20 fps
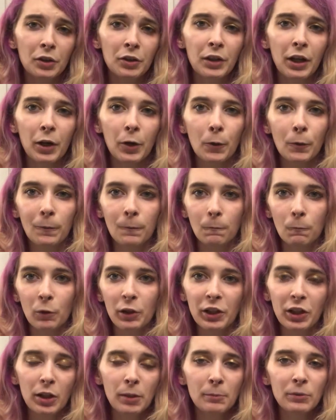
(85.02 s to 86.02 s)
Now,
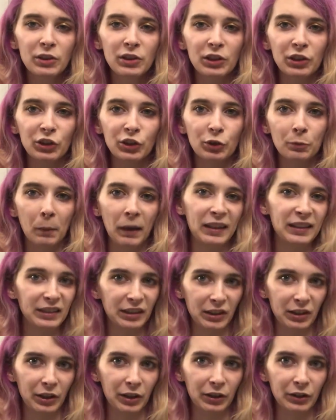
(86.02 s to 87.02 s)
when it comes to
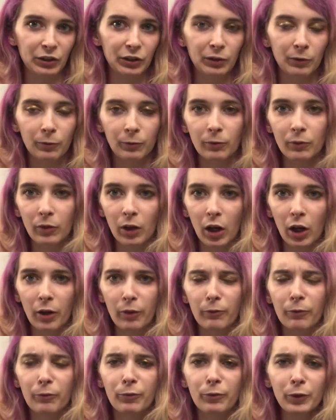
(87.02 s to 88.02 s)
spiciness,
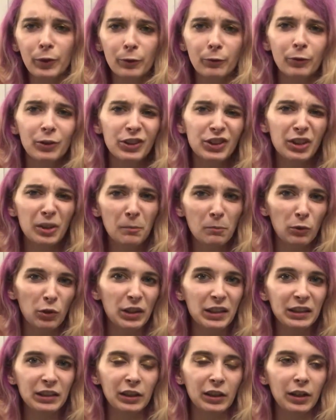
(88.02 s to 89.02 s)
for some
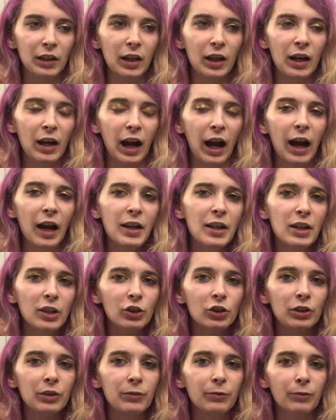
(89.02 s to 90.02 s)
reason, I
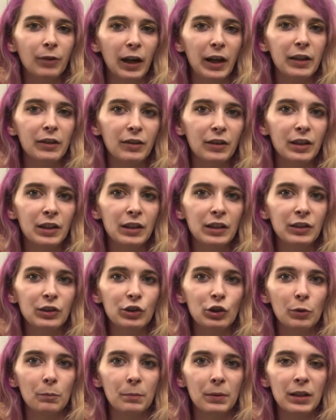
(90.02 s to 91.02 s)
actually find
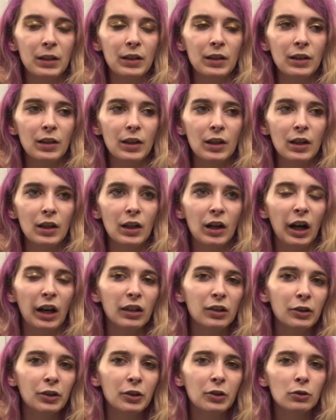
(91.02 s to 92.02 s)
these to be
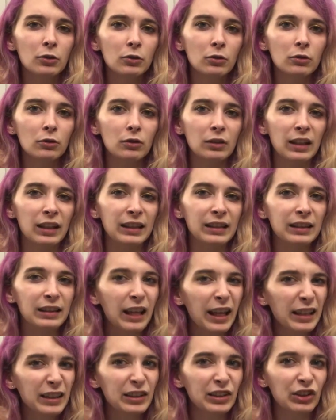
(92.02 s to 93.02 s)
a little
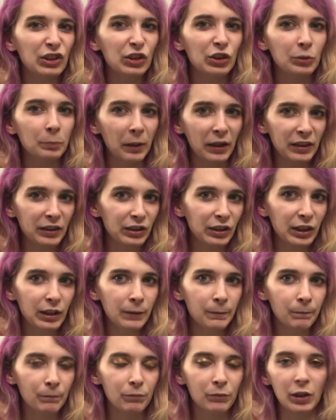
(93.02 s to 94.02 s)
less
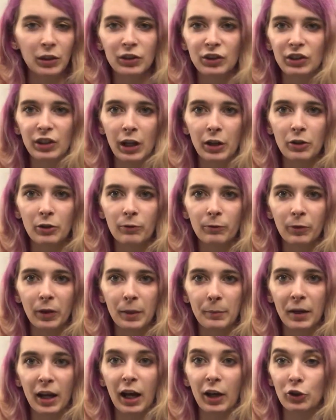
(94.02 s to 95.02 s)
spicy than standard
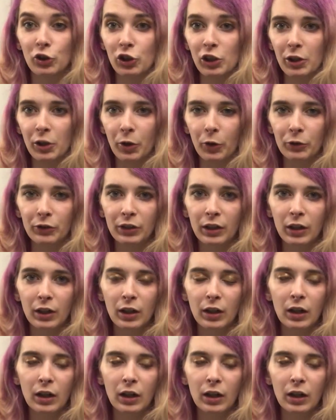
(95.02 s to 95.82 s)
Flamin' Hot Cheetos.